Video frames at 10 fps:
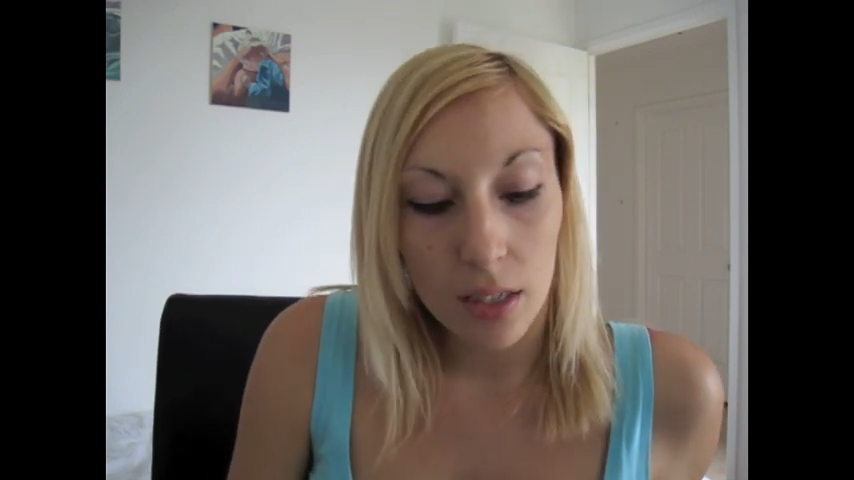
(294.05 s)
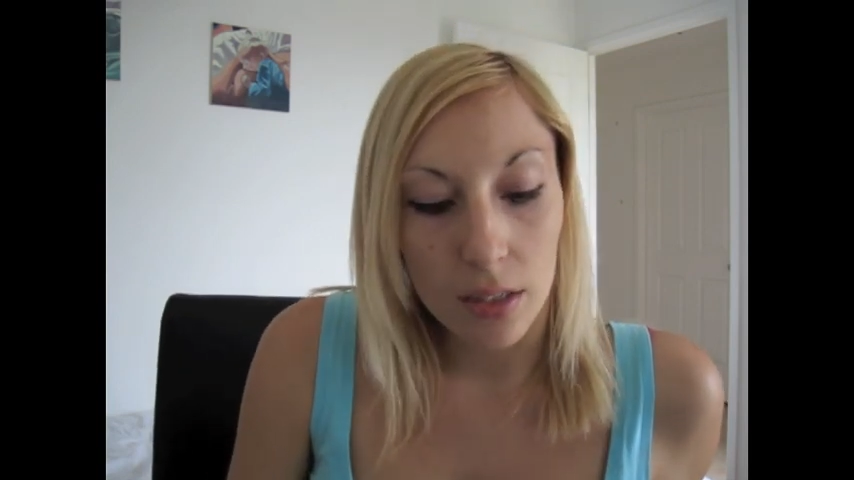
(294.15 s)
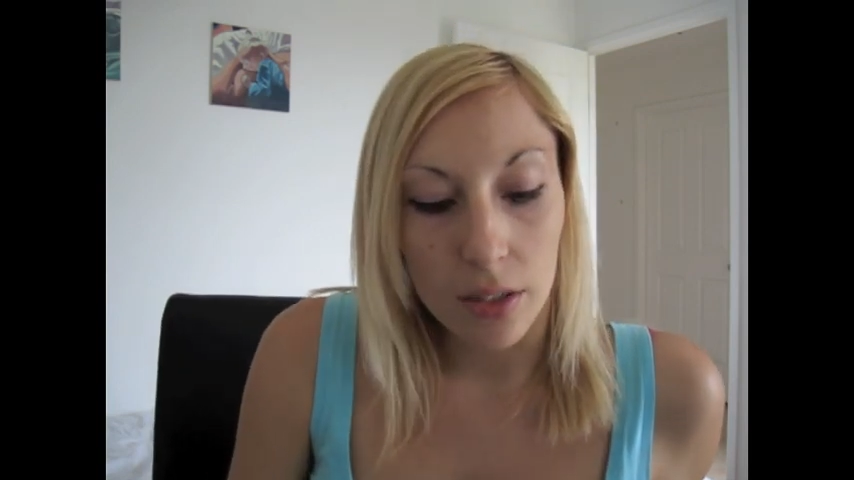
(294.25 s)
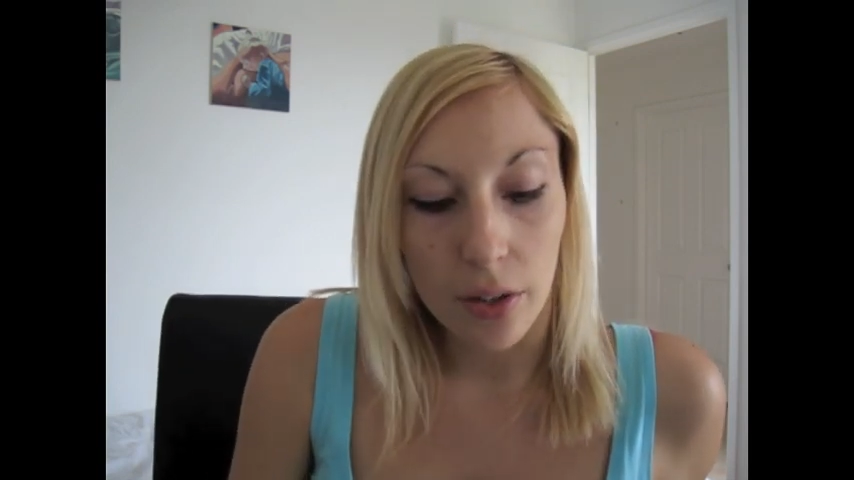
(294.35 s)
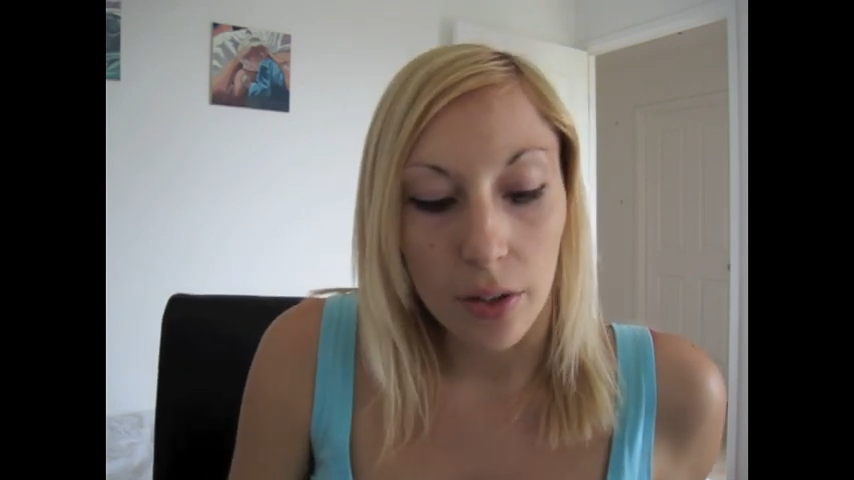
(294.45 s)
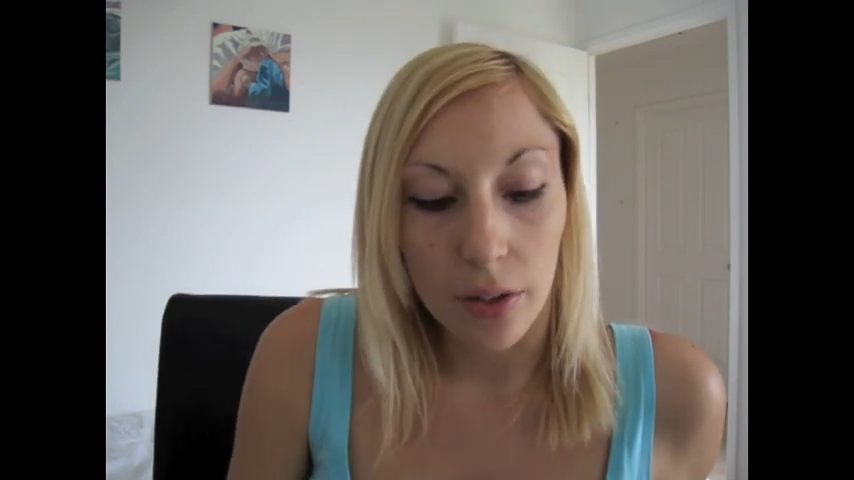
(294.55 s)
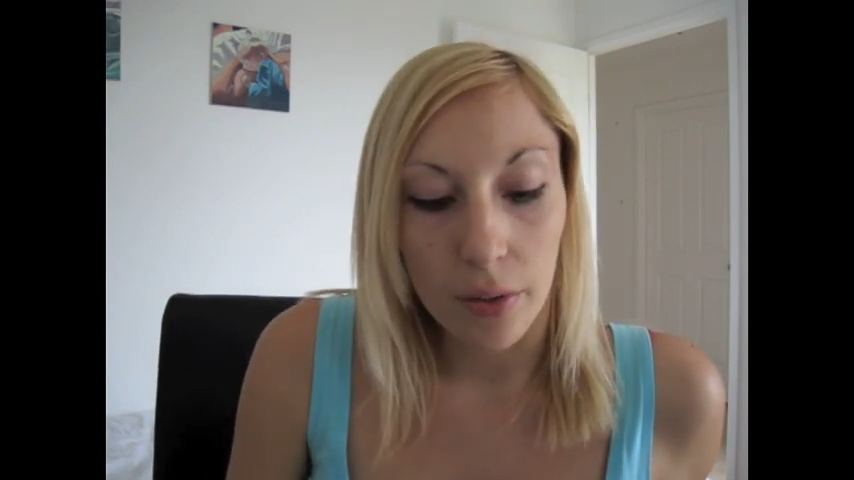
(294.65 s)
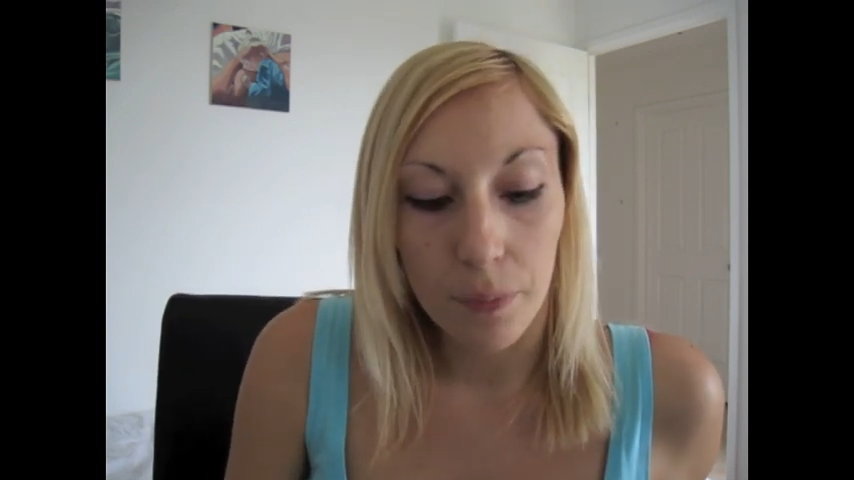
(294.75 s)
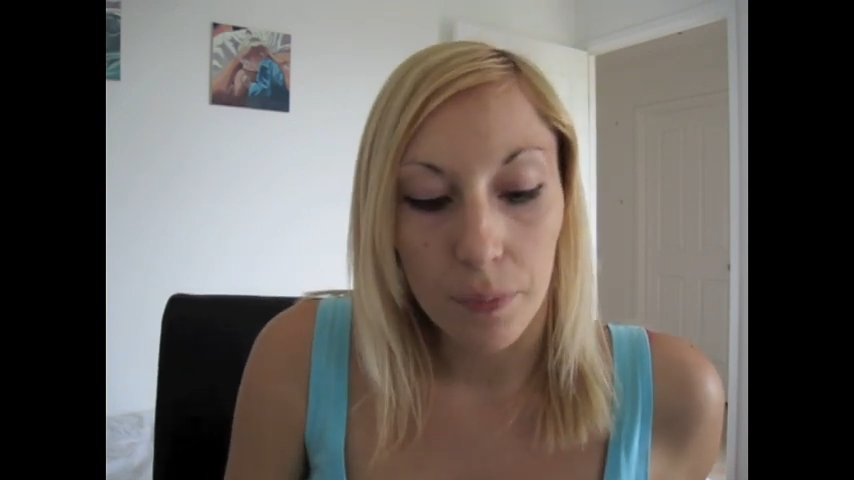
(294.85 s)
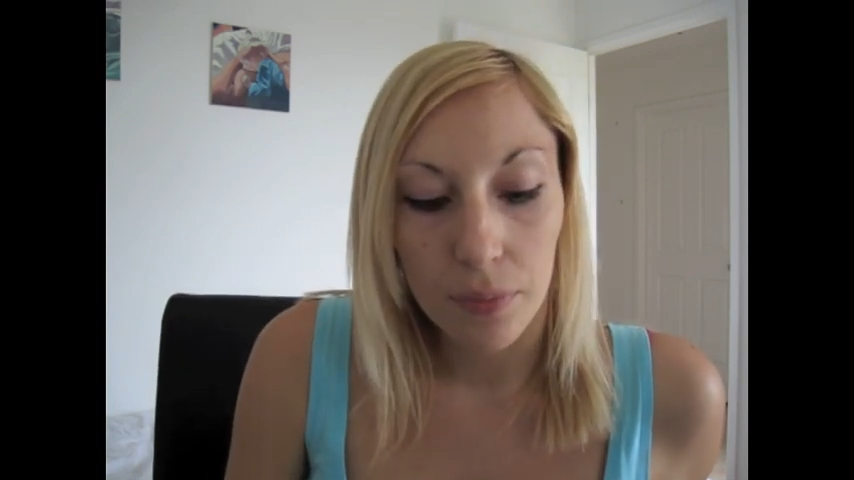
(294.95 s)
so
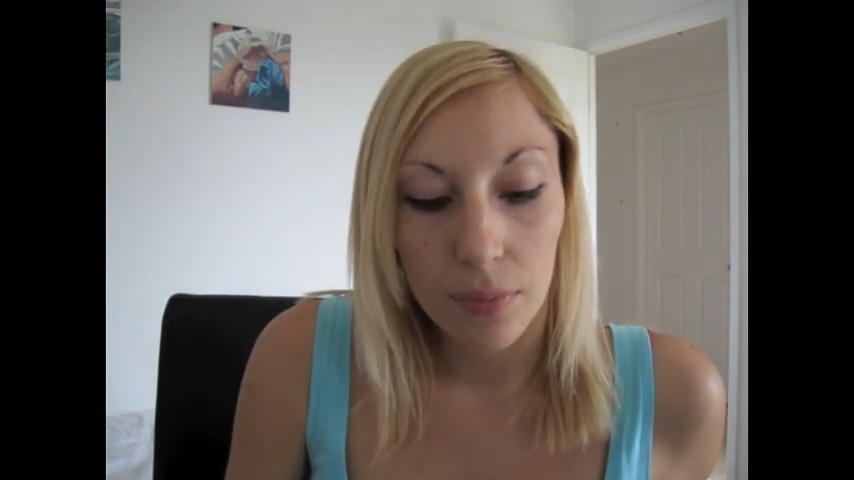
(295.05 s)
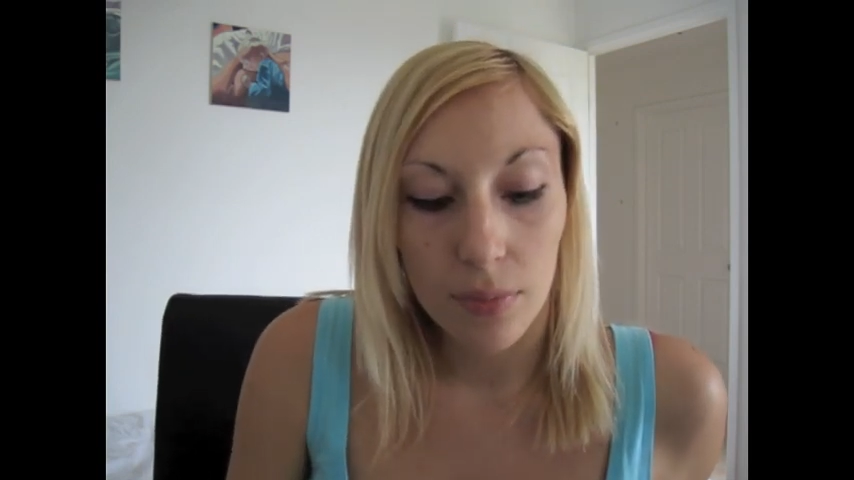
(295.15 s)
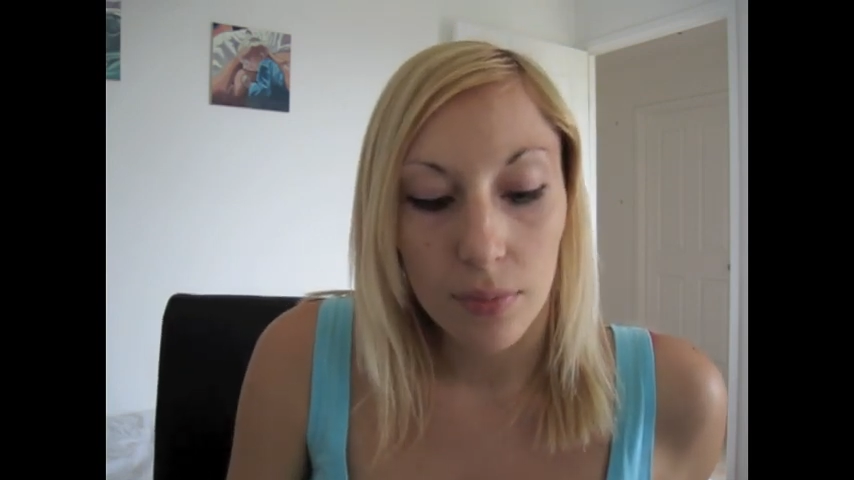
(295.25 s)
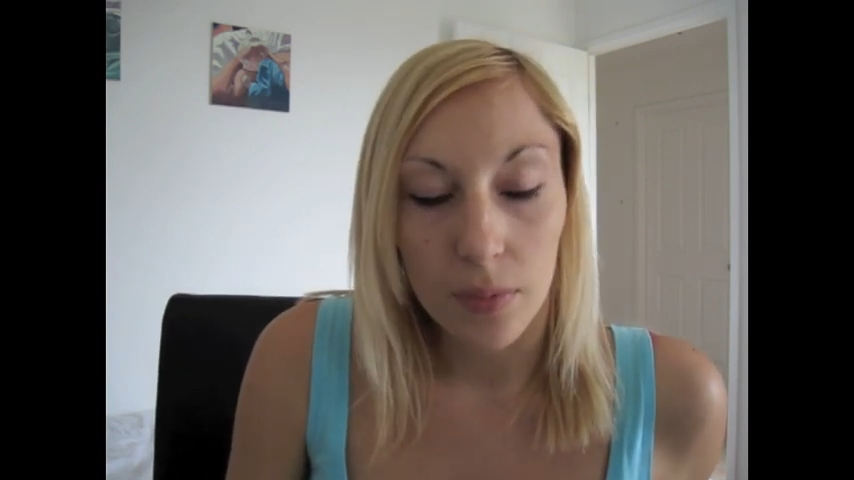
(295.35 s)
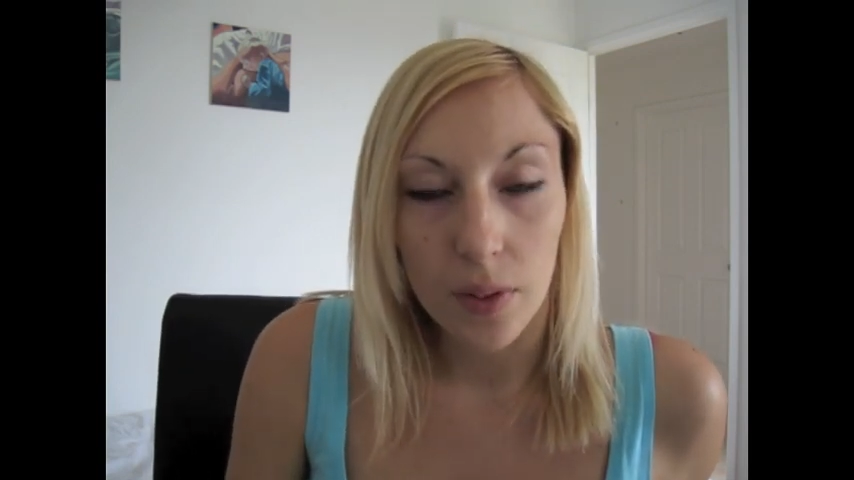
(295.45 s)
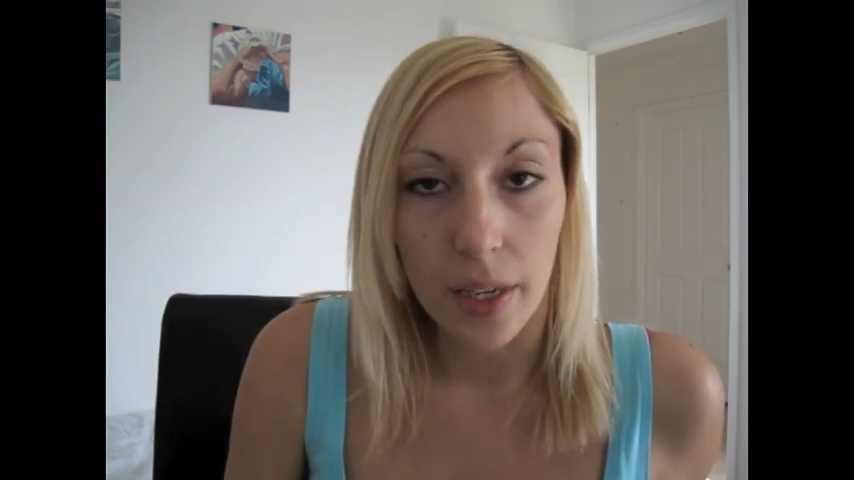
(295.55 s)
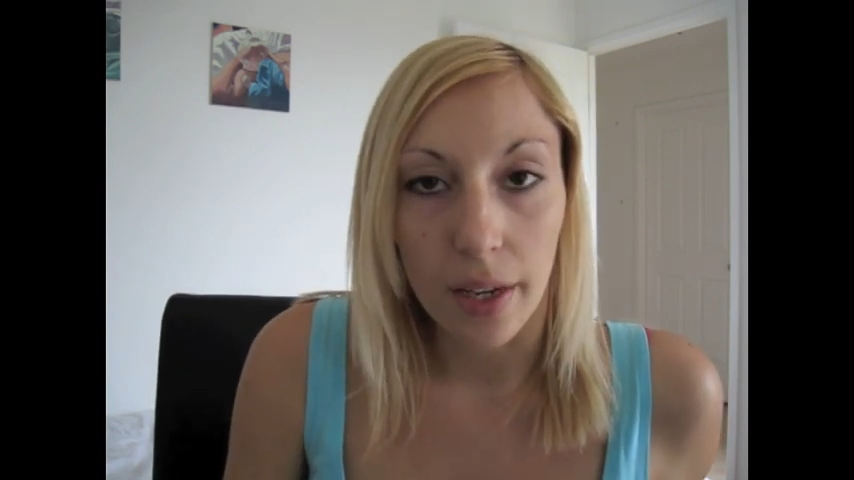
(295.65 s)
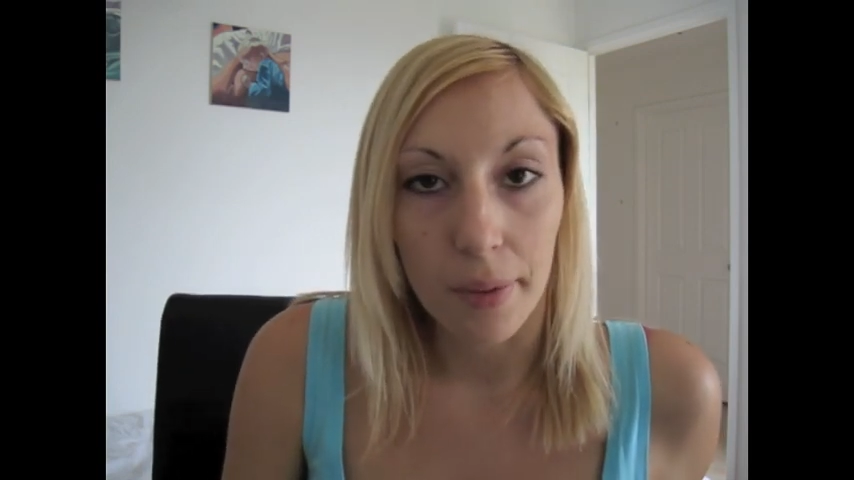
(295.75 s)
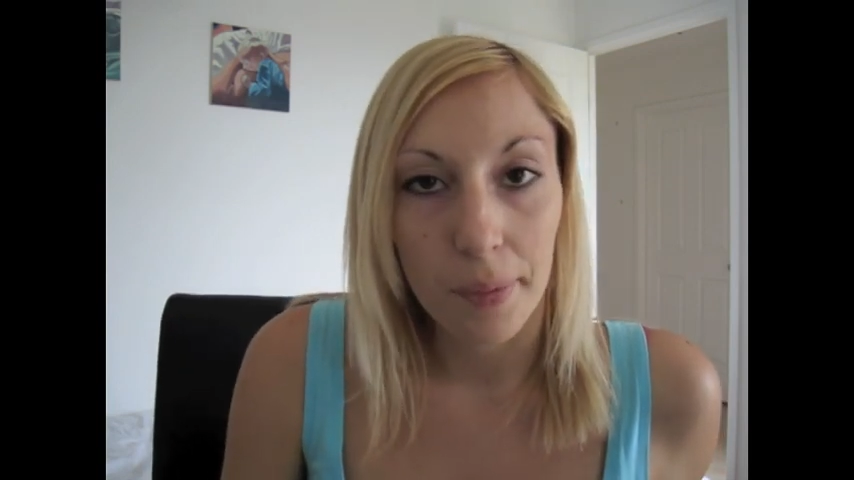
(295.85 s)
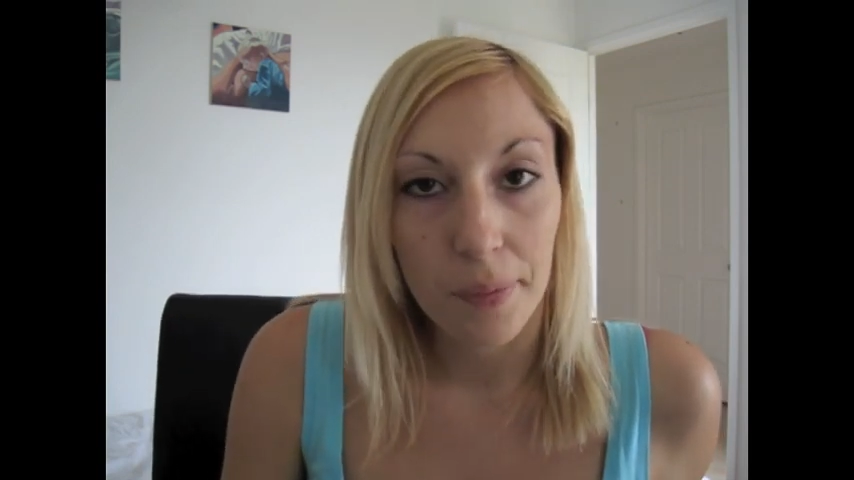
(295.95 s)
yeah,